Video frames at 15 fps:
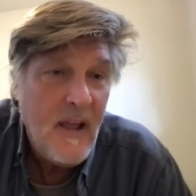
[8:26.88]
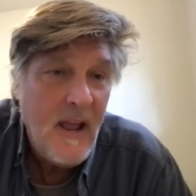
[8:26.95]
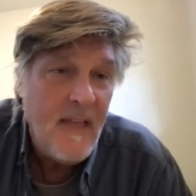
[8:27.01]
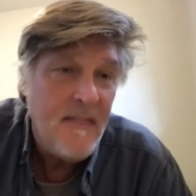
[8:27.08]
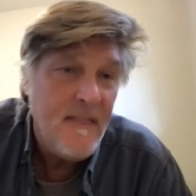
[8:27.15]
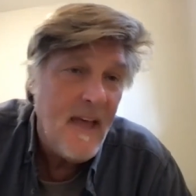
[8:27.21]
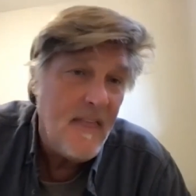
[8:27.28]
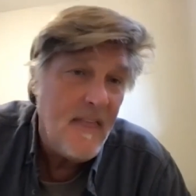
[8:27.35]

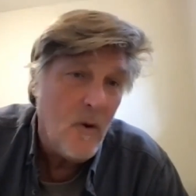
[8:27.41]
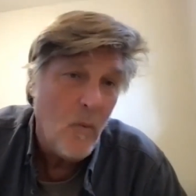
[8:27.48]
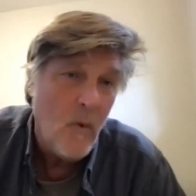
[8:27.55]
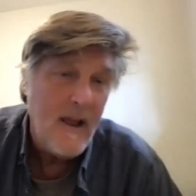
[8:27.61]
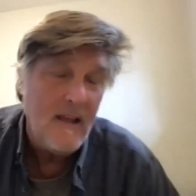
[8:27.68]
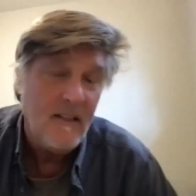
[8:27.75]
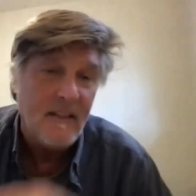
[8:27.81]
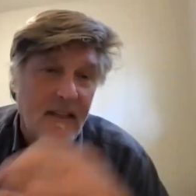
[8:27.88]
And then the
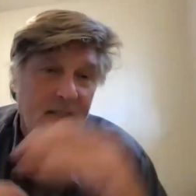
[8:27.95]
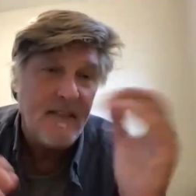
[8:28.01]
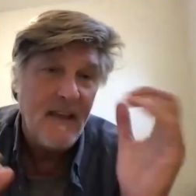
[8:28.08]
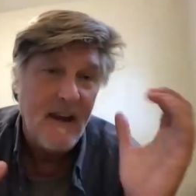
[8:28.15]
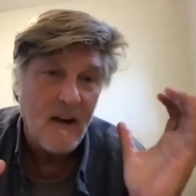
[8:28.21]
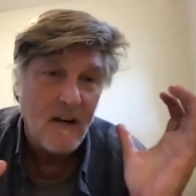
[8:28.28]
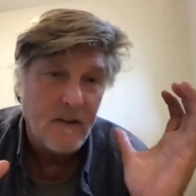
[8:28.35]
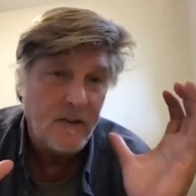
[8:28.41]
way that
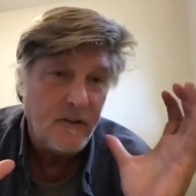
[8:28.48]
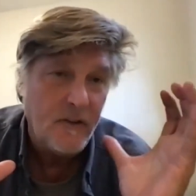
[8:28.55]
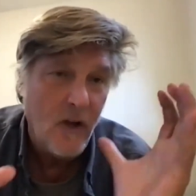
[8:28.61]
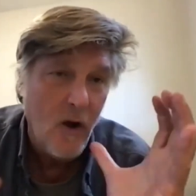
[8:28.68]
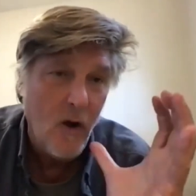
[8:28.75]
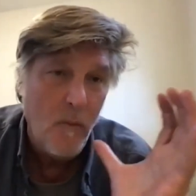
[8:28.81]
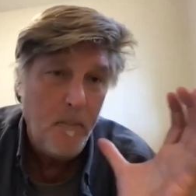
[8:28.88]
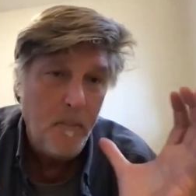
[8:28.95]
they are
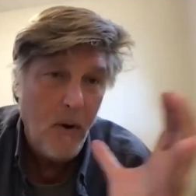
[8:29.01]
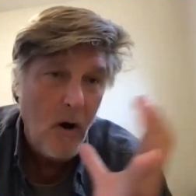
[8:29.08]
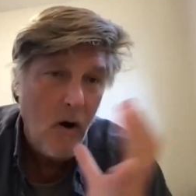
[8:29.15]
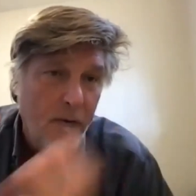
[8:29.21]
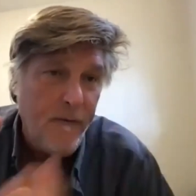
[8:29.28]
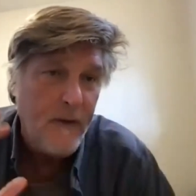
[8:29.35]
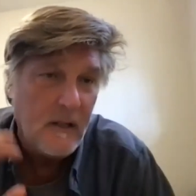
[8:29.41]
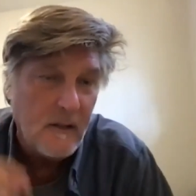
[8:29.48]
so
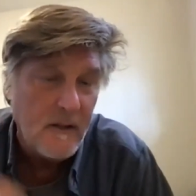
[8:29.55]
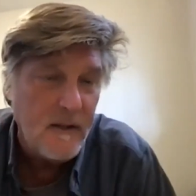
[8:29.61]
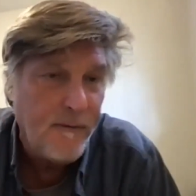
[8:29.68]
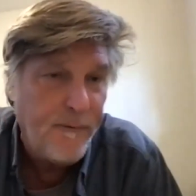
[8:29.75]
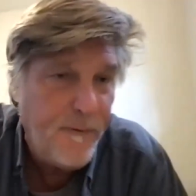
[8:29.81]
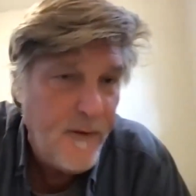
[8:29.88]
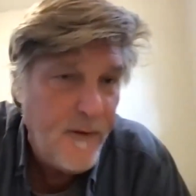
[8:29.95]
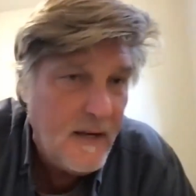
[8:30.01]
perfectly
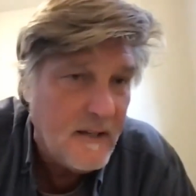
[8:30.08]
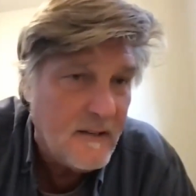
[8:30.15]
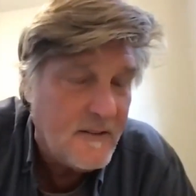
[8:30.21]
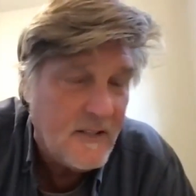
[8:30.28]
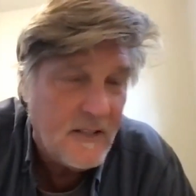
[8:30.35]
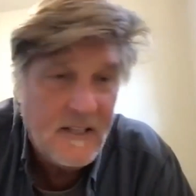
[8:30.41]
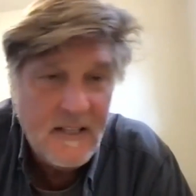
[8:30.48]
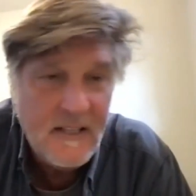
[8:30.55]
fitted
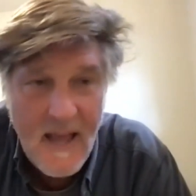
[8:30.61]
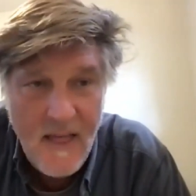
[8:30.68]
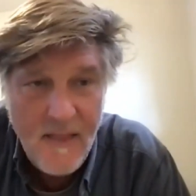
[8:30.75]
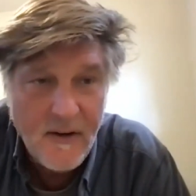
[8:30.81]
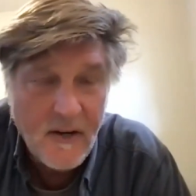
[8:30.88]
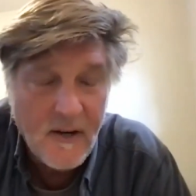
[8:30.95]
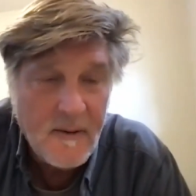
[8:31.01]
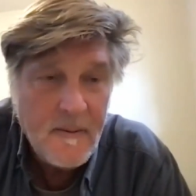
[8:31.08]

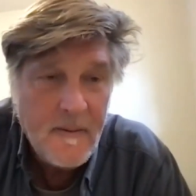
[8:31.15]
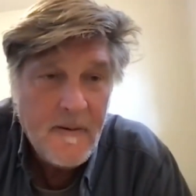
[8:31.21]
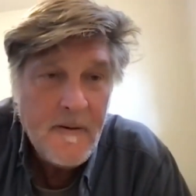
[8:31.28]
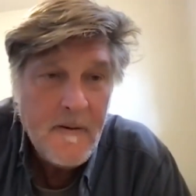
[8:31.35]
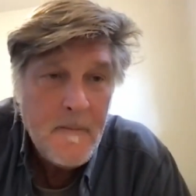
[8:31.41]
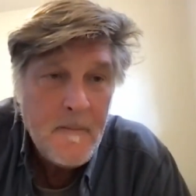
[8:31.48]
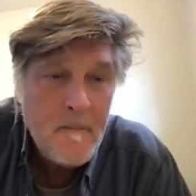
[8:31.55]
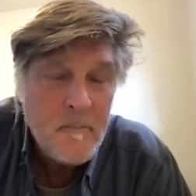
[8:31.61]
together
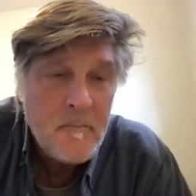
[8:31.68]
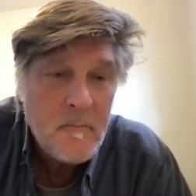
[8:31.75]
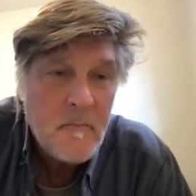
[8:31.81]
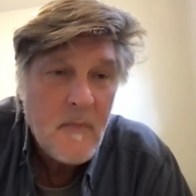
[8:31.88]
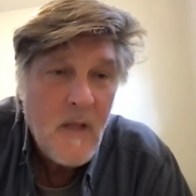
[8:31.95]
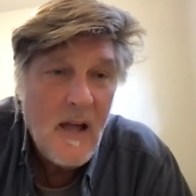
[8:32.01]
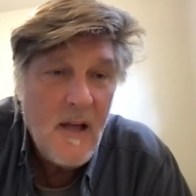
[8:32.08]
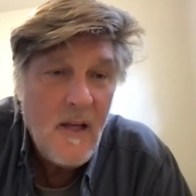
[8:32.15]

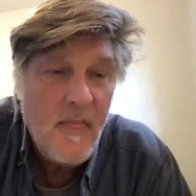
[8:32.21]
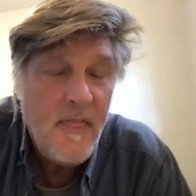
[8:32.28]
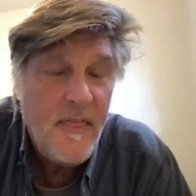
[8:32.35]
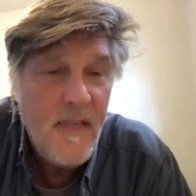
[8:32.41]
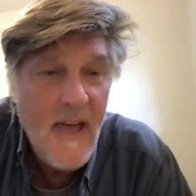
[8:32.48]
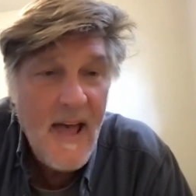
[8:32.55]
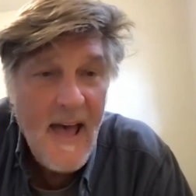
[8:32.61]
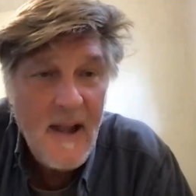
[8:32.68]

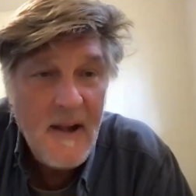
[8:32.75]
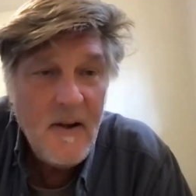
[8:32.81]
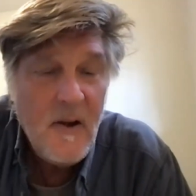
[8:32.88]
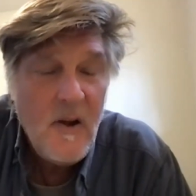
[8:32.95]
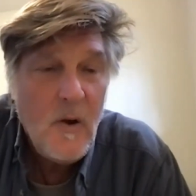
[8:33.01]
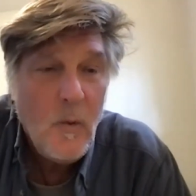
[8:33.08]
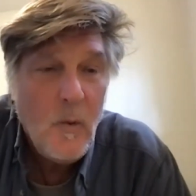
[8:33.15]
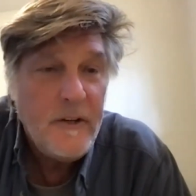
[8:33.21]
that
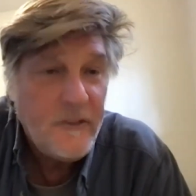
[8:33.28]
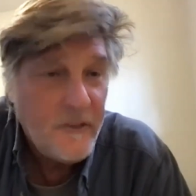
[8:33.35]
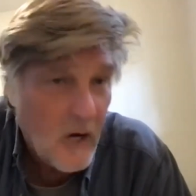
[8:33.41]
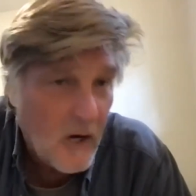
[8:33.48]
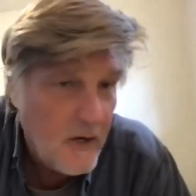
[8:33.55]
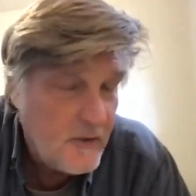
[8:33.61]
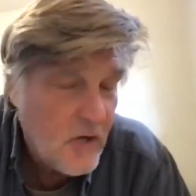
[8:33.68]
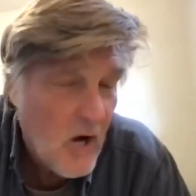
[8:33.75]
we
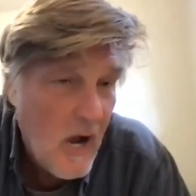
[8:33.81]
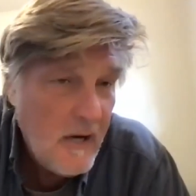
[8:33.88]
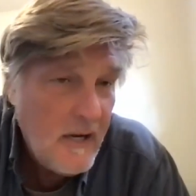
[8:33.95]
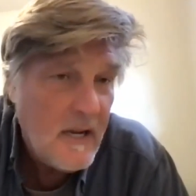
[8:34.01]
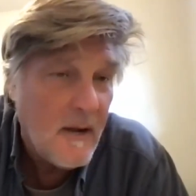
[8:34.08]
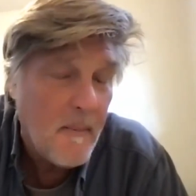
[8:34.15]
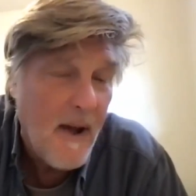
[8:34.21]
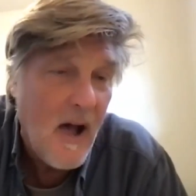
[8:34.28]
started
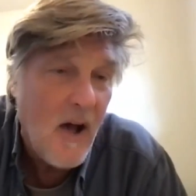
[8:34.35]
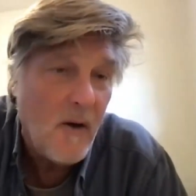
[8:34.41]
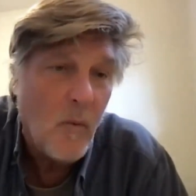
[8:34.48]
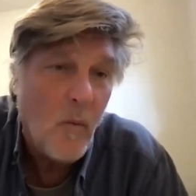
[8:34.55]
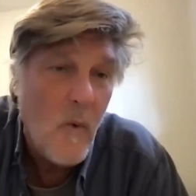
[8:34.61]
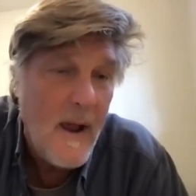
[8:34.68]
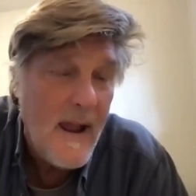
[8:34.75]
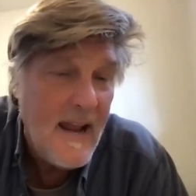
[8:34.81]
talking about
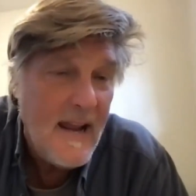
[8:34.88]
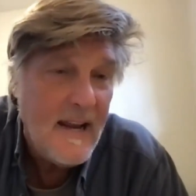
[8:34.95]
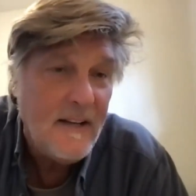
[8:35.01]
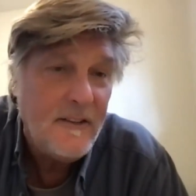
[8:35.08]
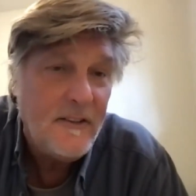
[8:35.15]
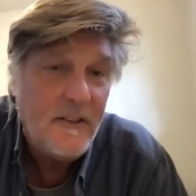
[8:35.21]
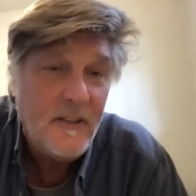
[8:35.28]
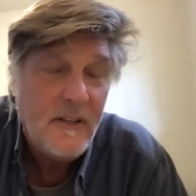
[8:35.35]

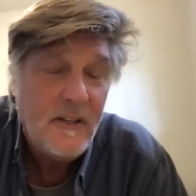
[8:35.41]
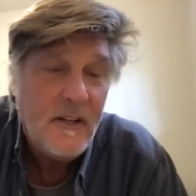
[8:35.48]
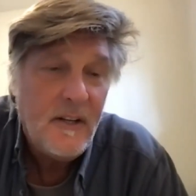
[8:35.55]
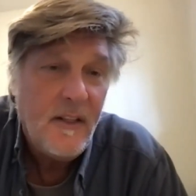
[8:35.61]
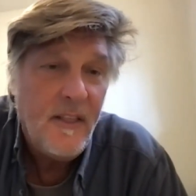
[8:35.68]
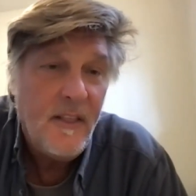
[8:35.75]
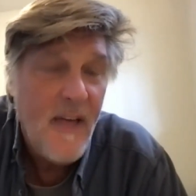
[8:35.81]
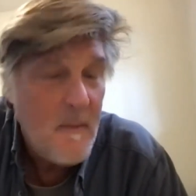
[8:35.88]
ways
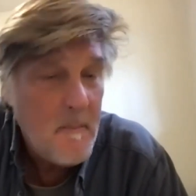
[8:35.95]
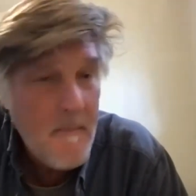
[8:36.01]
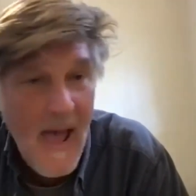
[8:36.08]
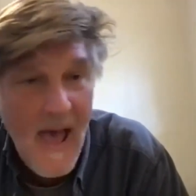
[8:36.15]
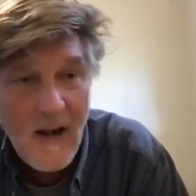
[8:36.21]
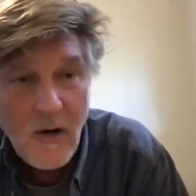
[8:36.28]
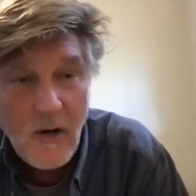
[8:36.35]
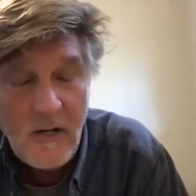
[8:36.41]
that
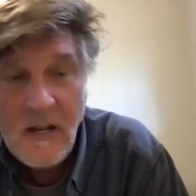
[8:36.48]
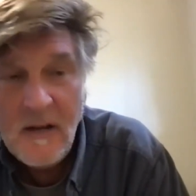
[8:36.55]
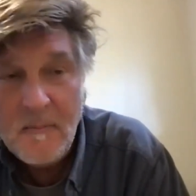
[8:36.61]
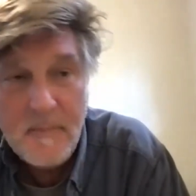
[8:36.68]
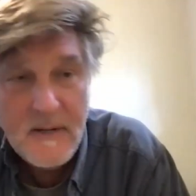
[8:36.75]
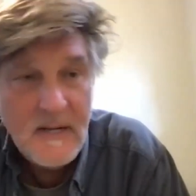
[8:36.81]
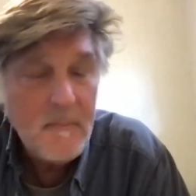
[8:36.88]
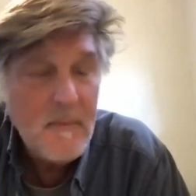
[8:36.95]
matter
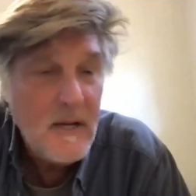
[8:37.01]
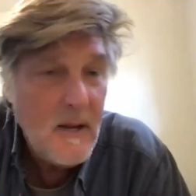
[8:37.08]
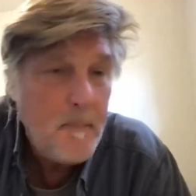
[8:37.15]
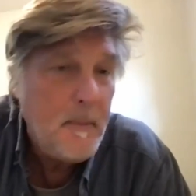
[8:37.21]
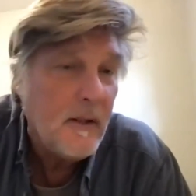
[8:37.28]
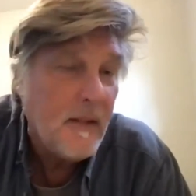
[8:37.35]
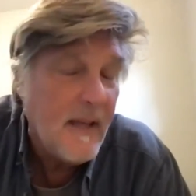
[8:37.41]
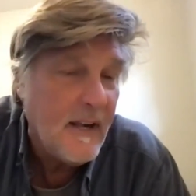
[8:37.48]
can be
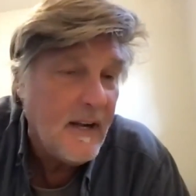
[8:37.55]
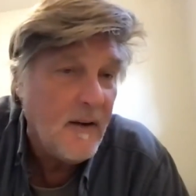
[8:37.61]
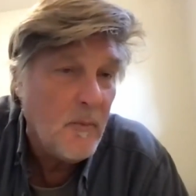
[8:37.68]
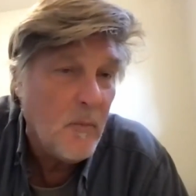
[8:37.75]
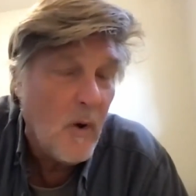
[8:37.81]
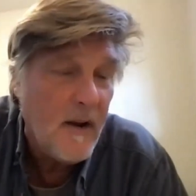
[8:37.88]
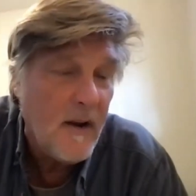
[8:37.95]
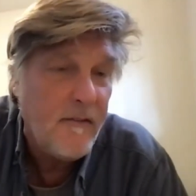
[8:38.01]
manipulated.
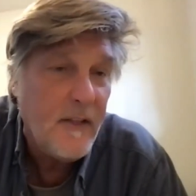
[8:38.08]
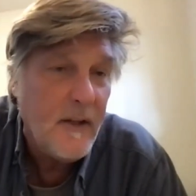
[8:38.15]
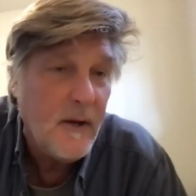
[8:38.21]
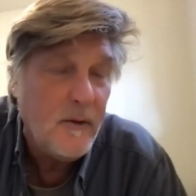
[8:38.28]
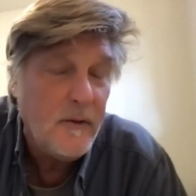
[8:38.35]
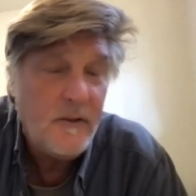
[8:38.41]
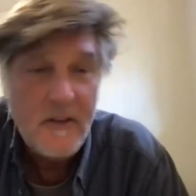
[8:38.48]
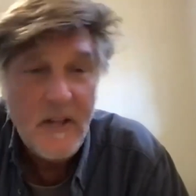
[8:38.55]
And one of
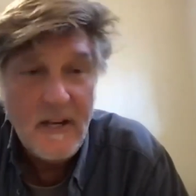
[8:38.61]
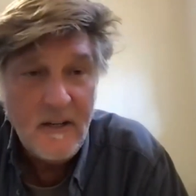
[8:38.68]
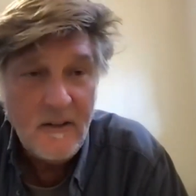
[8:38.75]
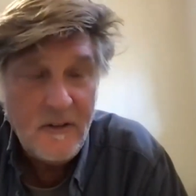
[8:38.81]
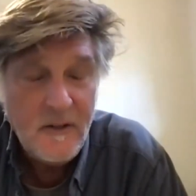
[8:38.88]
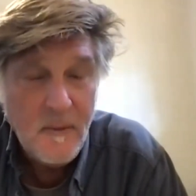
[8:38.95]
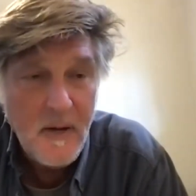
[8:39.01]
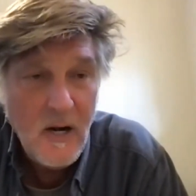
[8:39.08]
those that
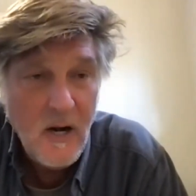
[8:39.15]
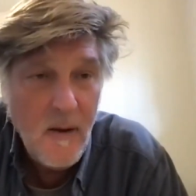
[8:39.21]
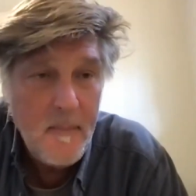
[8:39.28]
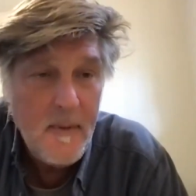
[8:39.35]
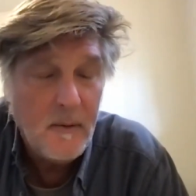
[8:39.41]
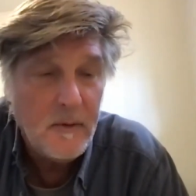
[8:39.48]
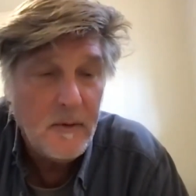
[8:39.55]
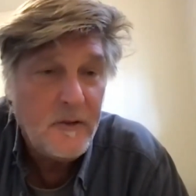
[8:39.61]
Nassim
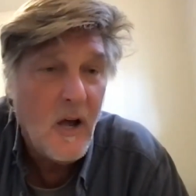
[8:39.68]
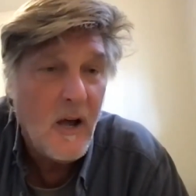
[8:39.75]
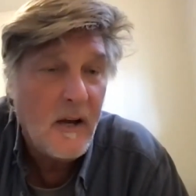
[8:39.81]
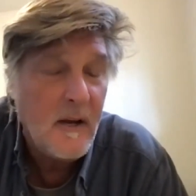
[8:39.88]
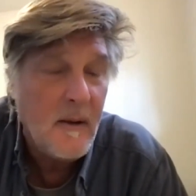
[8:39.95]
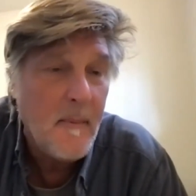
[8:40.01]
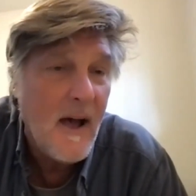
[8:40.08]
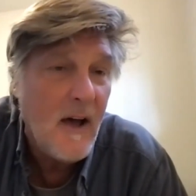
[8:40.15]
Haramein was
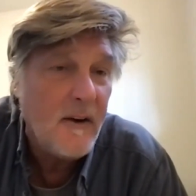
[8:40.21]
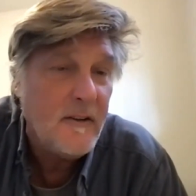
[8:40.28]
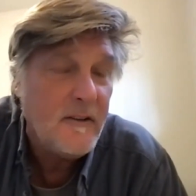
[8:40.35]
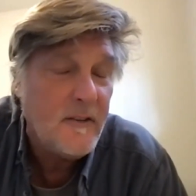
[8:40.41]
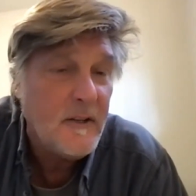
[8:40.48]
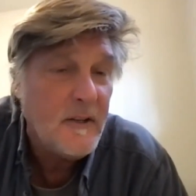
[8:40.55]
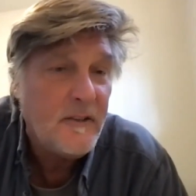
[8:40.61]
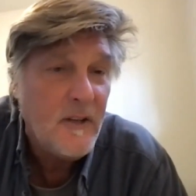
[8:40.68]
talking about
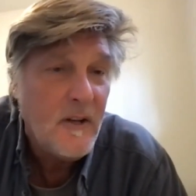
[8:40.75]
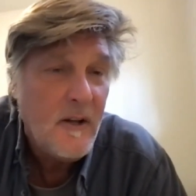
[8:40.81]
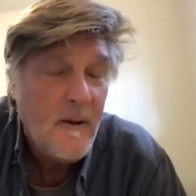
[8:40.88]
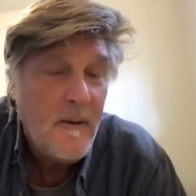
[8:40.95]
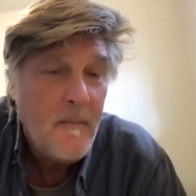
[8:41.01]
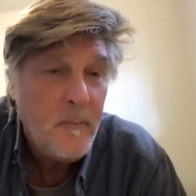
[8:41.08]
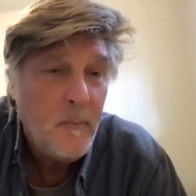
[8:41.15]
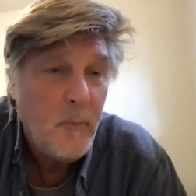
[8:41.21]
is this
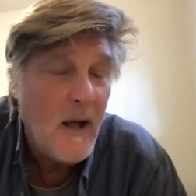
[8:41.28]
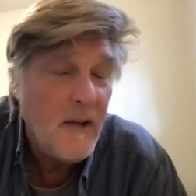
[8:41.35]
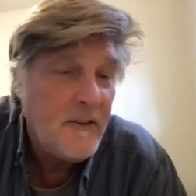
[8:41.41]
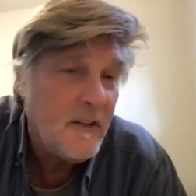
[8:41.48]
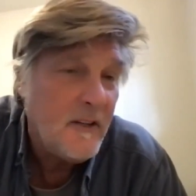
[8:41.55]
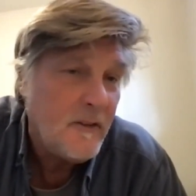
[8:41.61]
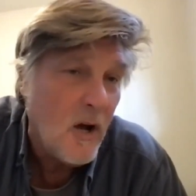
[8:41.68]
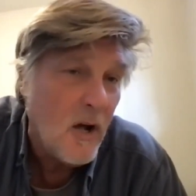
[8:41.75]

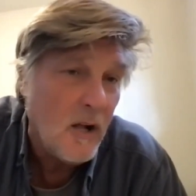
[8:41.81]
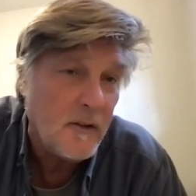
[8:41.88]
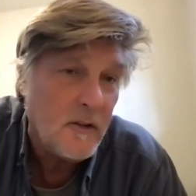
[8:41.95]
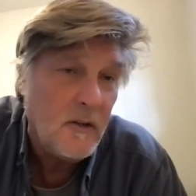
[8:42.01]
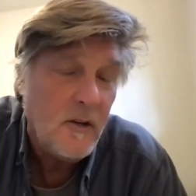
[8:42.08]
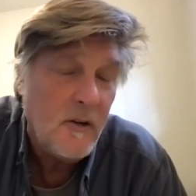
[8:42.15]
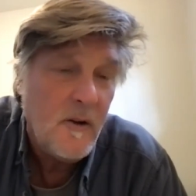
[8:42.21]
process called